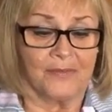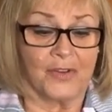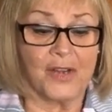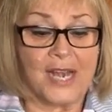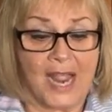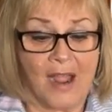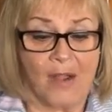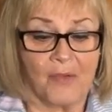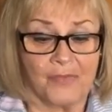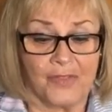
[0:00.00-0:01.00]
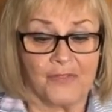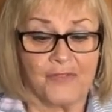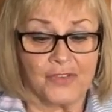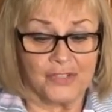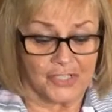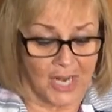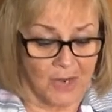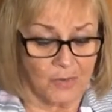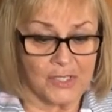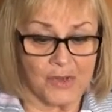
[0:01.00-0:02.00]
For now the first
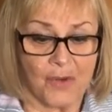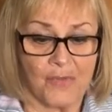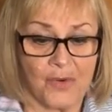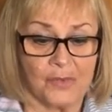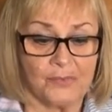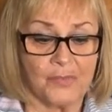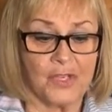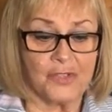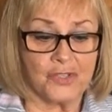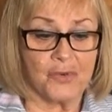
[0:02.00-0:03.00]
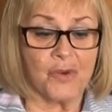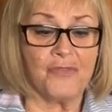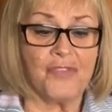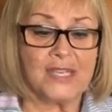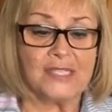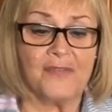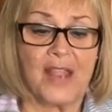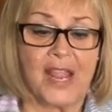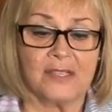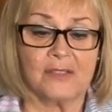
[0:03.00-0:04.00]
shock was over. The shorn face of
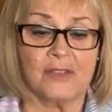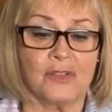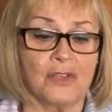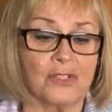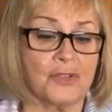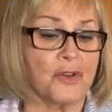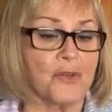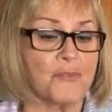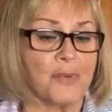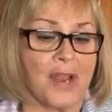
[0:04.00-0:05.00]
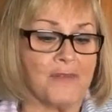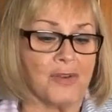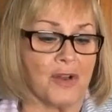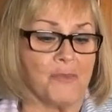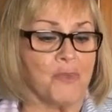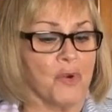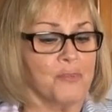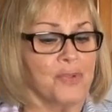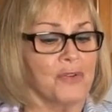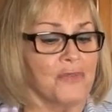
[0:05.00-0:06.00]
Aslan looked to her braver and more
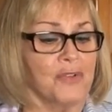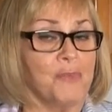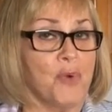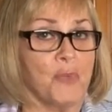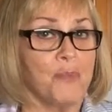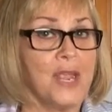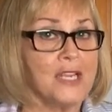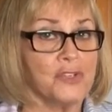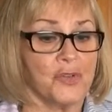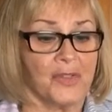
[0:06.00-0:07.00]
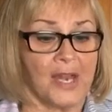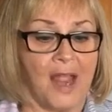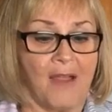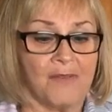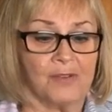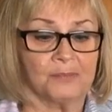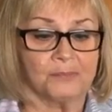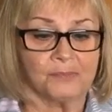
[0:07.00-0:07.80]
beautiful and more patient than ever.